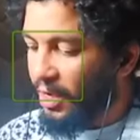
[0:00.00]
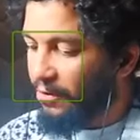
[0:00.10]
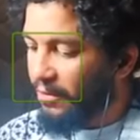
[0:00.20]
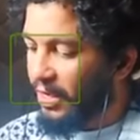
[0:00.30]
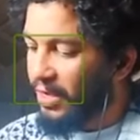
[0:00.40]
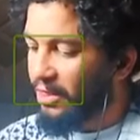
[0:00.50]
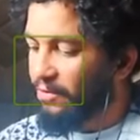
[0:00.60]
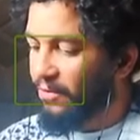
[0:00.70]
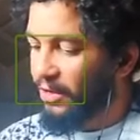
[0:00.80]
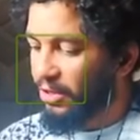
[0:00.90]
If they get
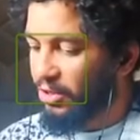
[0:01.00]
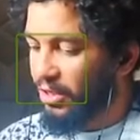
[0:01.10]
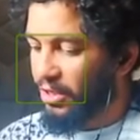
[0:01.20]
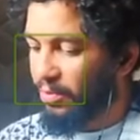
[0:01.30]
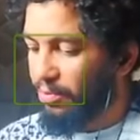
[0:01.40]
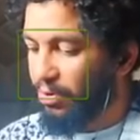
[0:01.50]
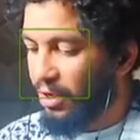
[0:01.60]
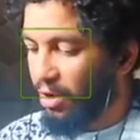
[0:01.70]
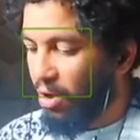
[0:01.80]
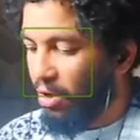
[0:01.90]
the victory, they
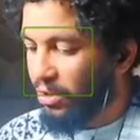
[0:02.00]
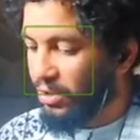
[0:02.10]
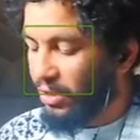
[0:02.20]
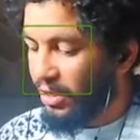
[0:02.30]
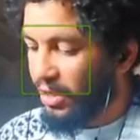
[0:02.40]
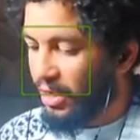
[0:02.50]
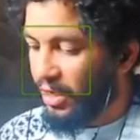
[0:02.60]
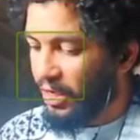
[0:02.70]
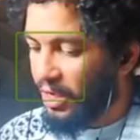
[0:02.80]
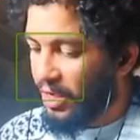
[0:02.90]
bring all to the
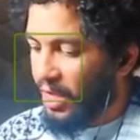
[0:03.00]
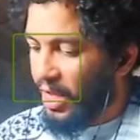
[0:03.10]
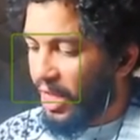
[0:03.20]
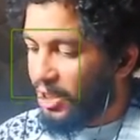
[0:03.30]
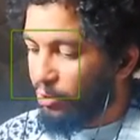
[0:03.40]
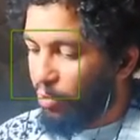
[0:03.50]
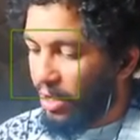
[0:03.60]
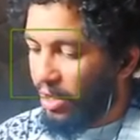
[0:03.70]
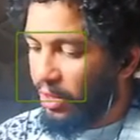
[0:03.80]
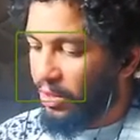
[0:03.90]
king, as
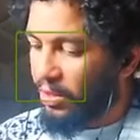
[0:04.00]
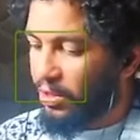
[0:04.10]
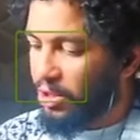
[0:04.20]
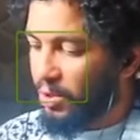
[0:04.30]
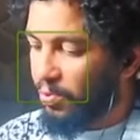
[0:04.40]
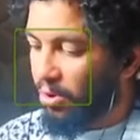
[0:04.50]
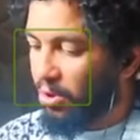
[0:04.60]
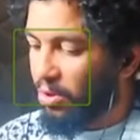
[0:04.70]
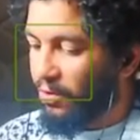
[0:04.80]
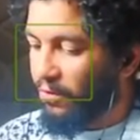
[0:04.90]
well the
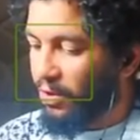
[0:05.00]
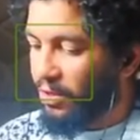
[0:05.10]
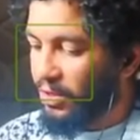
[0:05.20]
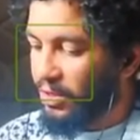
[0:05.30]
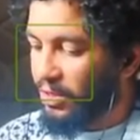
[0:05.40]
spoil of all these